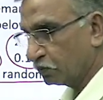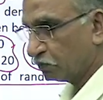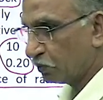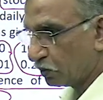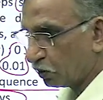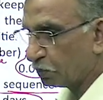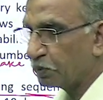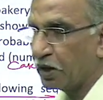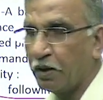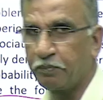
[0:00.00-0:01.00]
will not be
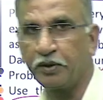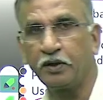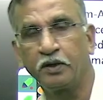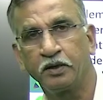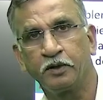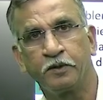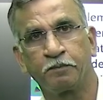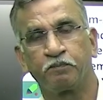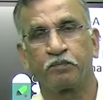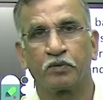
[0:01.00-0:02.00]
happy
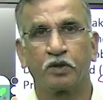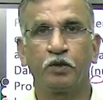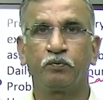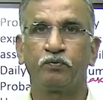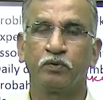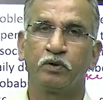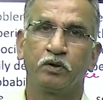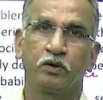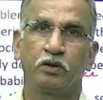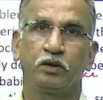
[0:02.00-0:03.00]
if
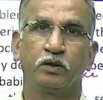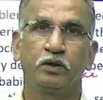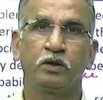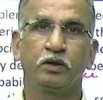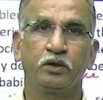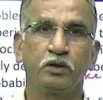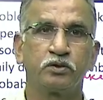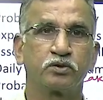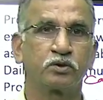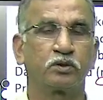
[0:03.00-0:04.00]
he
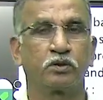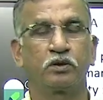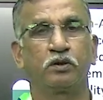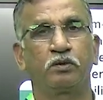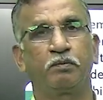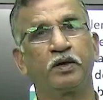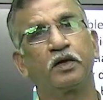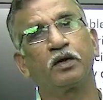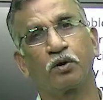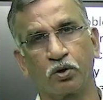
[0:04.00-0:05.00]
is
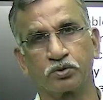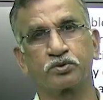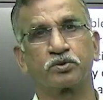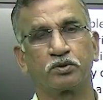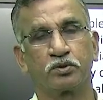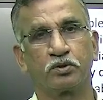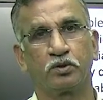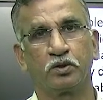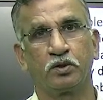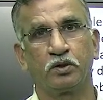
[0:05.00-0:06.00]
making loss,
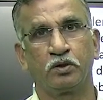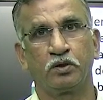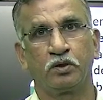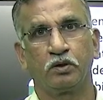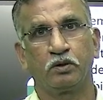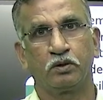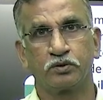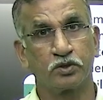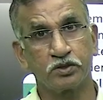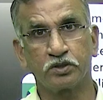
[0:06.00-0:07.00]

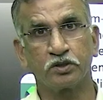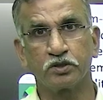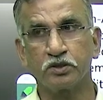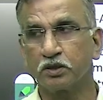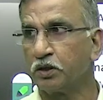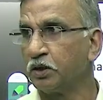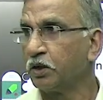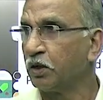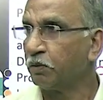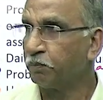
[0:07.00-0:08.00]
since this is
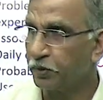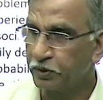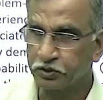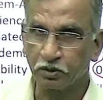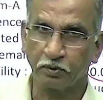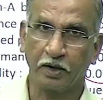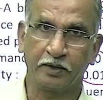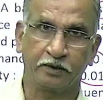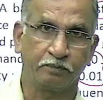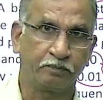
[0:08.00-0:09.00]
perishable
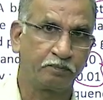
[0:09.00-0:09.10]
item.